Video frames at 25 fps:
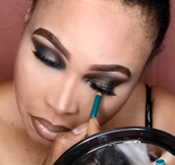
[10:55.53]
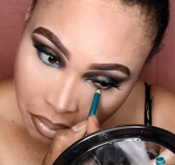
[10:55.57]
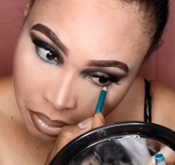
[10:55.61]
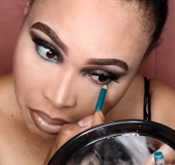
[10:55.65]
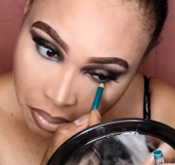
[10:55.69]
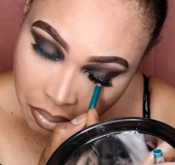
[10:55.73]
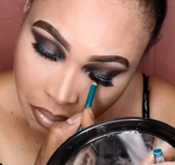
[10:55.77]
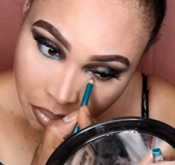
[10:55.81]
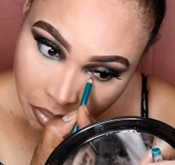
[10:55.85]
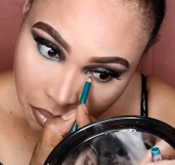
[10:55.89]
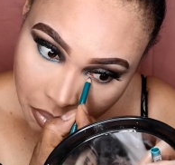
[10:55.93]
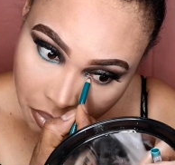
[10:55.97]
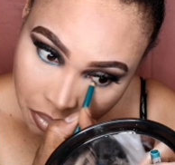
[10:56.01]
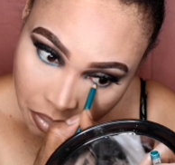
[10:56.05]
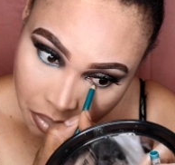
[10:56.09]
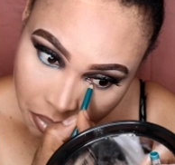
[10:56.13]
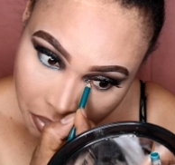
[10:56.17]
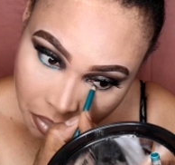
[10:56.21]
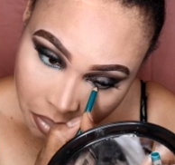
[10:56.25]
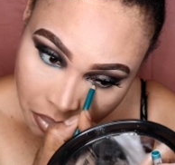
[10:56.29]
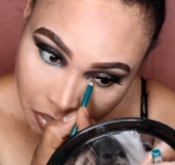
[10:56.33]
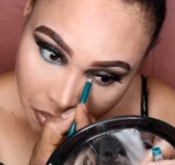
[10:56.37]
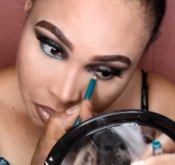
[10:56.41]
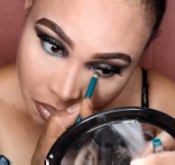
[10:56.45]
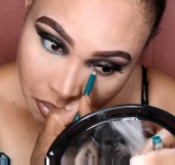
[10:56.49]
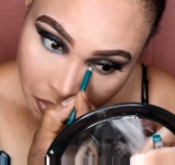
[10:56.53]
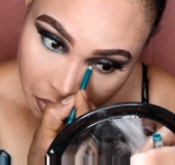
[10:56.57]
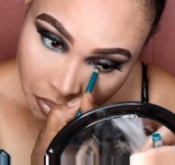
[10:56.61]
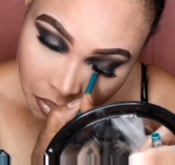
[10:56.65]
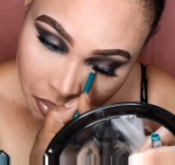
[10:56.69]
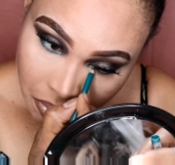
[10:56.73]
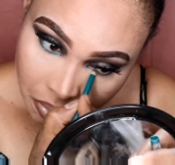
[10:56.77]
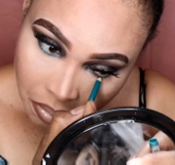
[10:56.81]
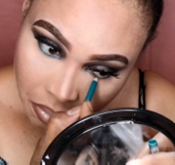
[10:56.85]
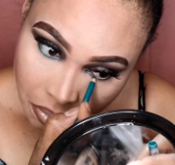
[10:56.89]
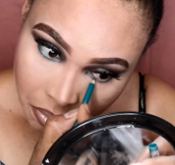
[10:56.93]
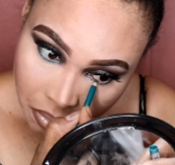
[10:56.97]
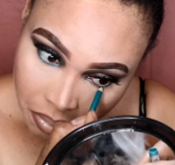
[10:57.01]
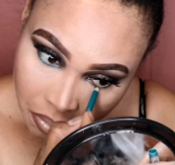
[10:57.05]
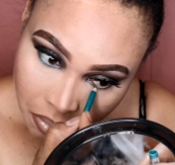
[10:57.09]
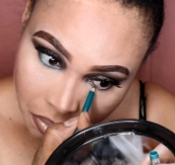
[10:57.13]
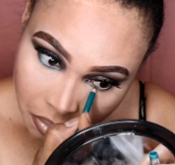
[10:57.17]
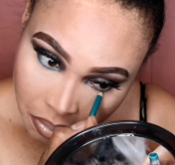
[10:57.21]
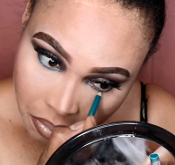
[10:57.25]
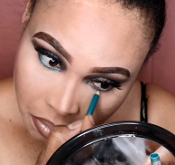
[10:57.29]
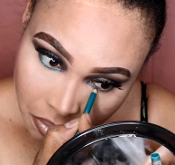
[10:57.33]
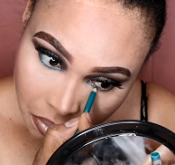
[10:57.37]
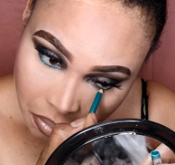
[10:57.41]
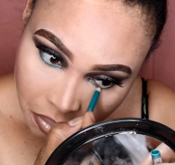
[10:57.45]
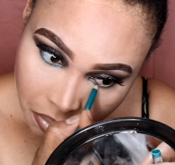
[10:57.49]
eyes to be green,
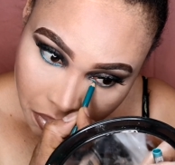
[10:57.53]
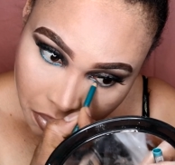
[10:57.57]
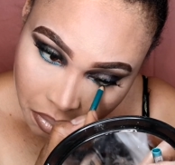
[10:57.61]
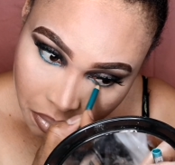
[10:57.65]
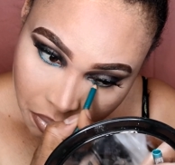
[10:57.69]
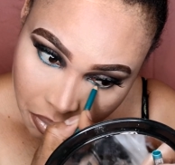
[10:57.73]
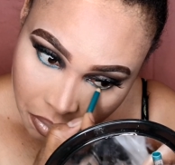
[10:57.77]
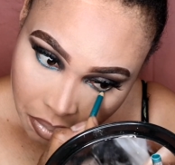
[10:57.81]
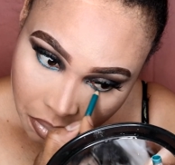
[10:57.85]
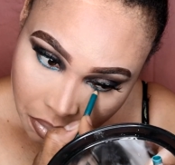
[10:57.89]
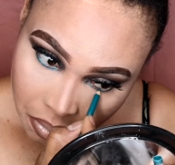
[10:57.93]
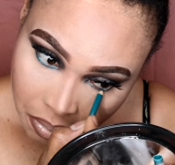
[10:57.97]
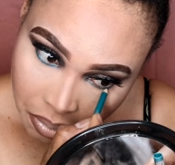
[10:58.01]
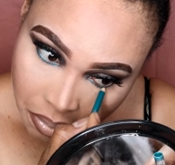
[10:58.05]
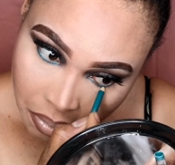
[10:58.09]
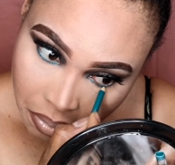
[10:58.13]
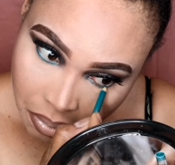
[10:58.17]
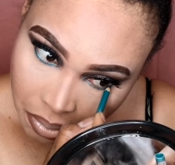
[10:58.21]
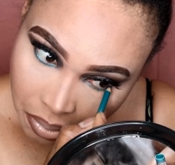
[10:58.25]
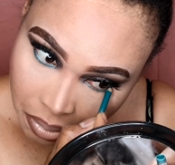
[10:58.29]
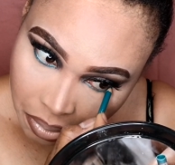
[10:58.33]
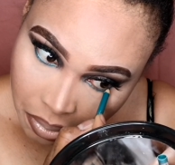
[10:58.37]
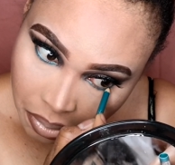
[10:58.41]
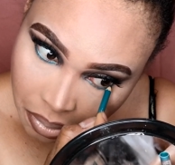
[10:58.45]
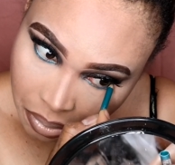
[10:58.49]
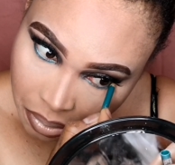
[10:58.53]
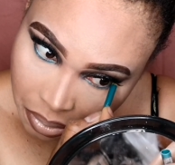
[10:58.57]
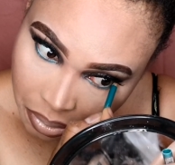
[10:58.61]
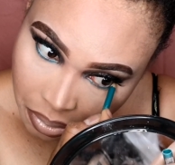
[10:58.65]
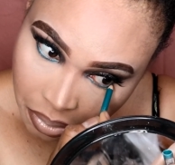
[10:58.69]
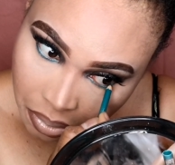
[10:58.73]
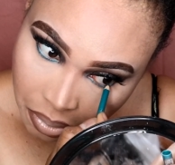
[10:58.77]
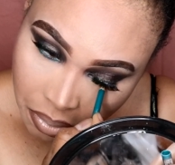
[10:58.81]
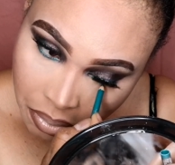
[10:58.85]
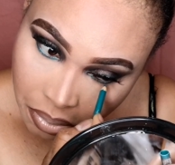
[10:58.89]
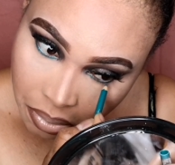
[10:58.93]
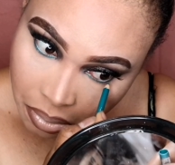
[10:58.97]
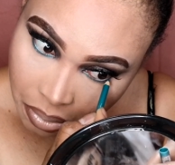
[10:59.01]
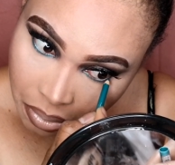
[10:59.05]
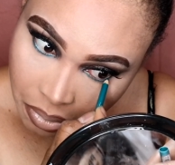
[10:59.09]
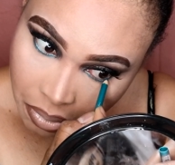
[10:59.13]
so I'm going to be using the green